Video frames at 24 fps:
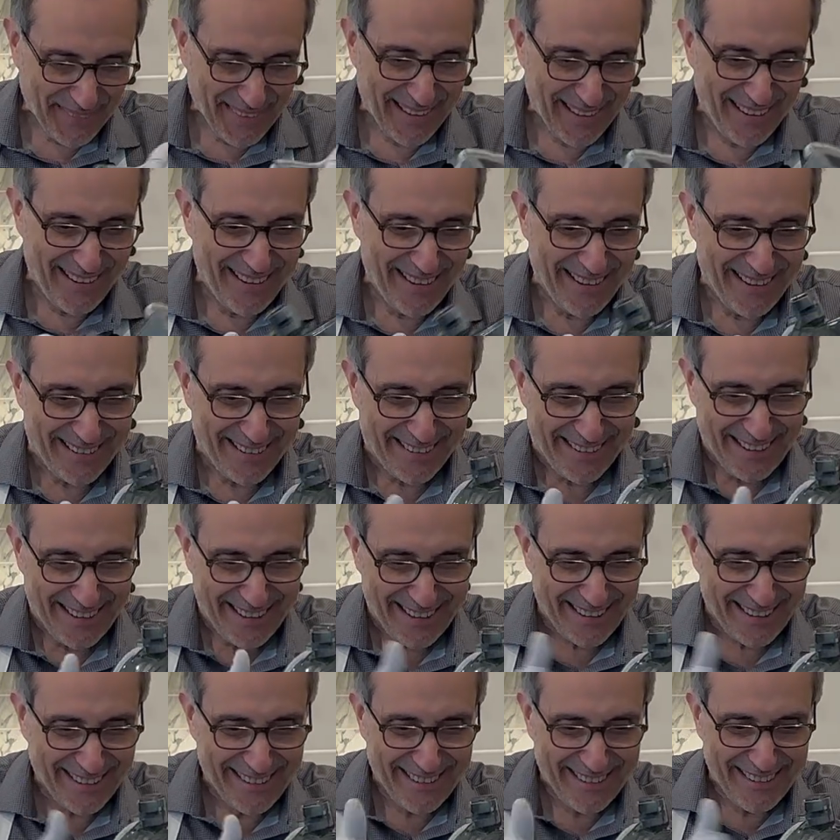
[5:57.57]
All right.
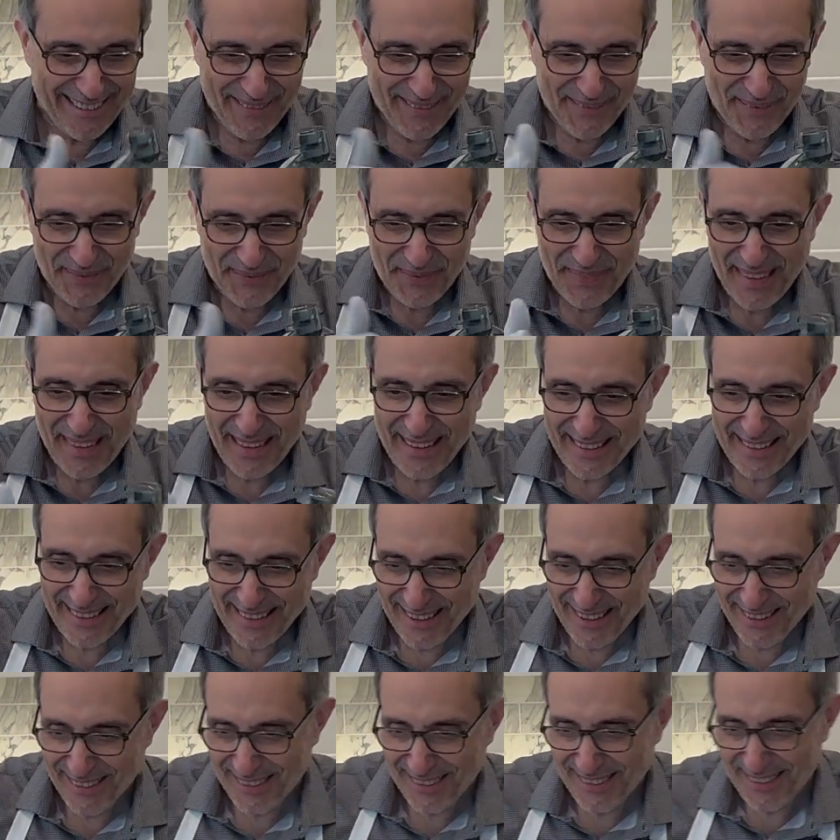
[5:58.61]

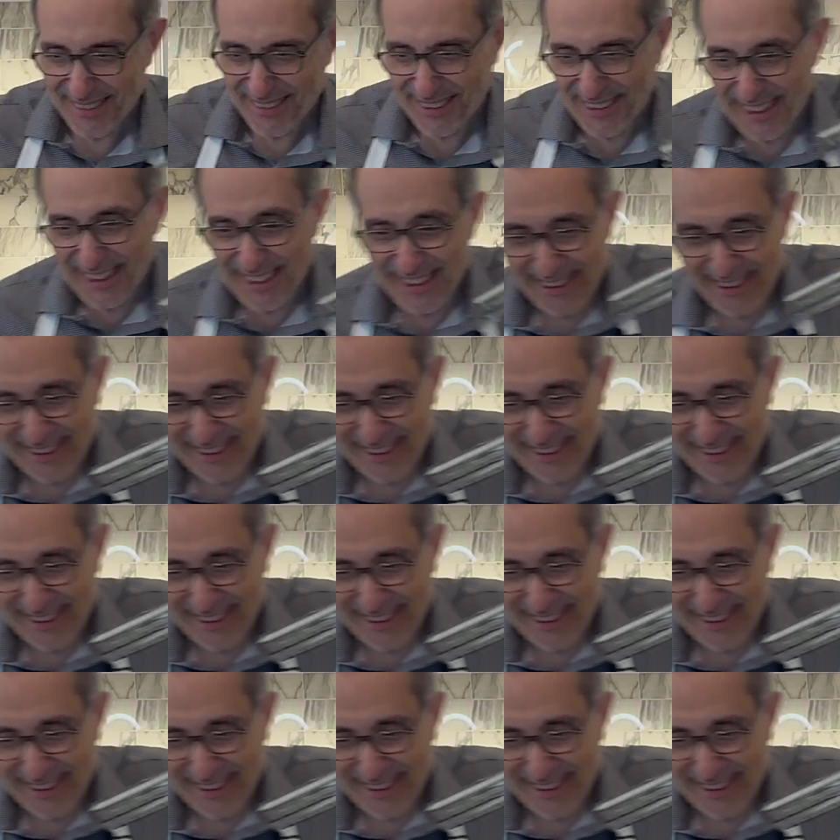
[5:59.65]
Now, really,